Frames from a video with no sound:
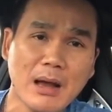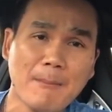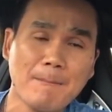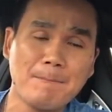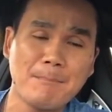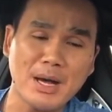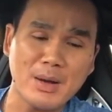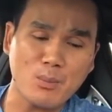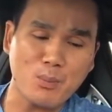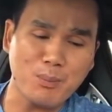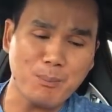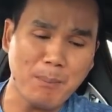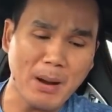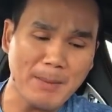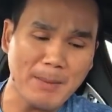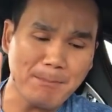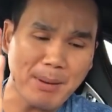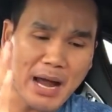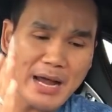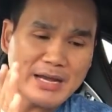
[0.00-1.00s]

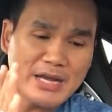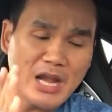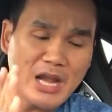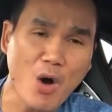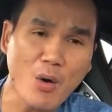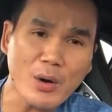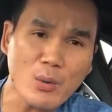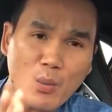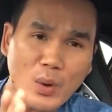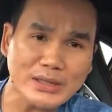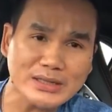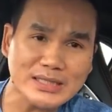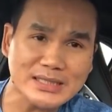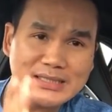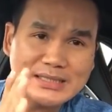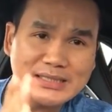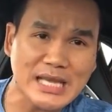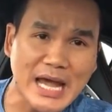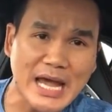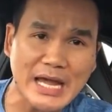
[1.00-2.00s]
But by knowing what to
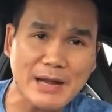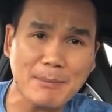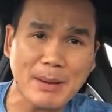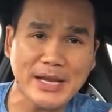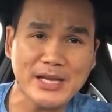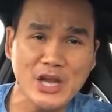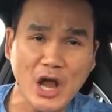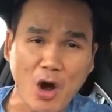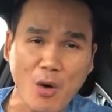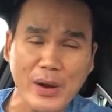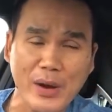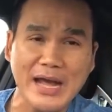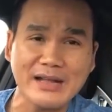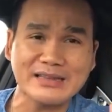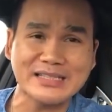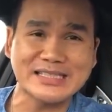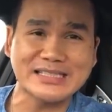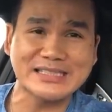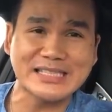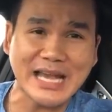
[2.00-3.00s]
say, by knowing how
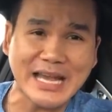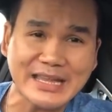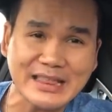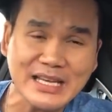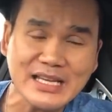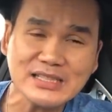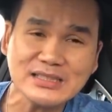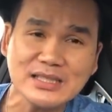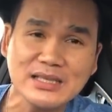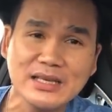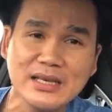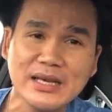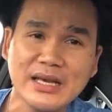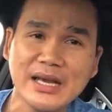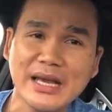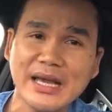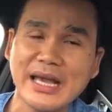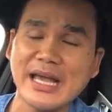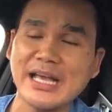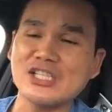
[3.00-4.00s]
to say this,
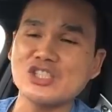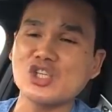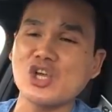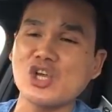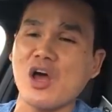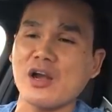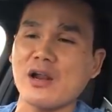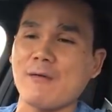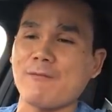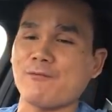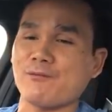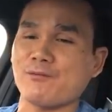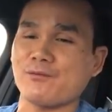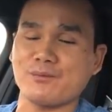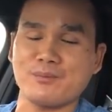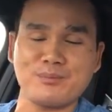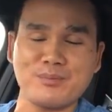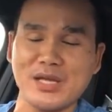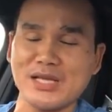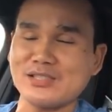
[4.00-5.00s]
it's gonna
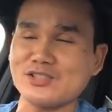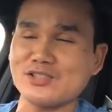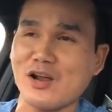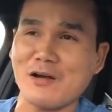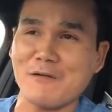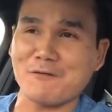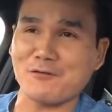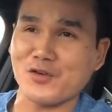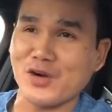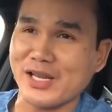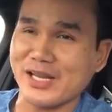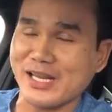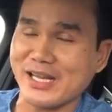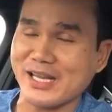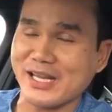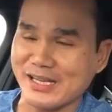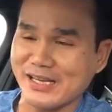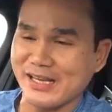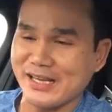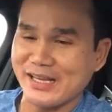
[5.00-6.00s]

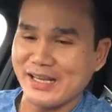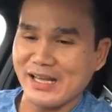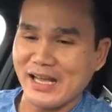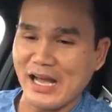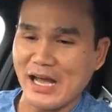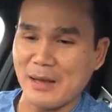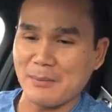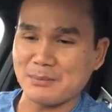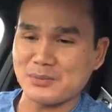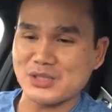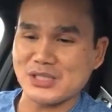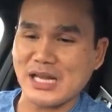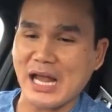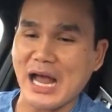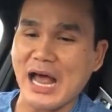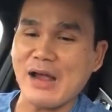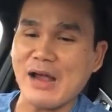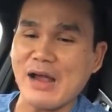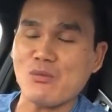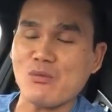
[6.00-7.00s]
freaking
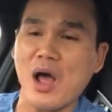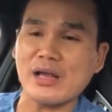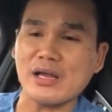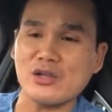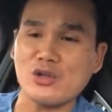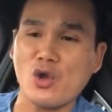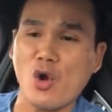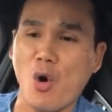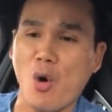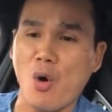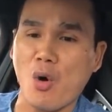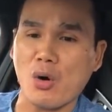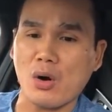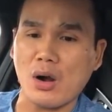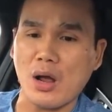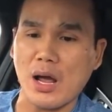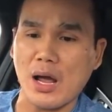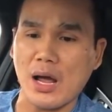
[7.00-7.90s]
skyrocket your